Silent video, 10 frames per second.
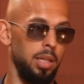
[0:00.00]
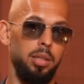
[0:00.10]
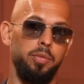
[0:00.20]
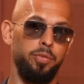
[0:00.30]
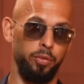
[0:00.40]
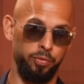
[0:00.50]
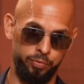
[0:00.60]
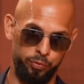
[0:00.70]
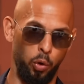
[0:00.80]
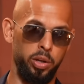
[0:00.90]
And for
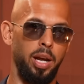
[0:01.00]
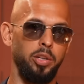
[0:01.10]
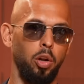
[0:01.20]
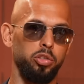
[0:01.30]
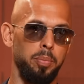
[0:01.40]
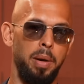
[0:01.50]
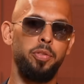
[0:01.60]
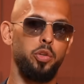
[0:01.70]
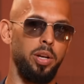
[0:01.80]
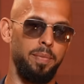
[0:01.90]
$49 a
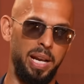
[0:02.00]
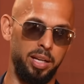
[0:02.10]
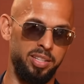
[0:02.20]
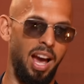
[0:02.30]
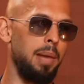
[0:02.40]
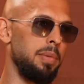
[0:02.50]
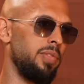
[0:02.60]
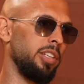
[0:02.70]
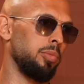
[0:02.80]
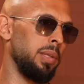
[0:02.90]
month, you can make a time
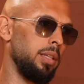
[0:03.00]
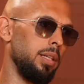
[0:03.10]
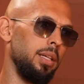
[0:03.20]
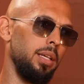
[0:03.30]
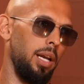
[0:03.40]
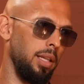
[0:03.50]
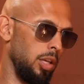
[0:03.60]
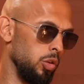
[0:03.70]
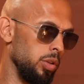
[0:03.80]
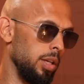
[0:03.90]
investment,
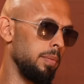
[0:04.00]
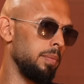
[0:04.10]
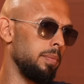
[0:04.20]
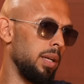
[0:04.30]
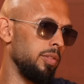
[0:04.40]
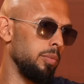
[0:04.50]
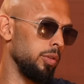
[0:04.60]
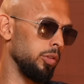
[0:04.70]
and then you can get money from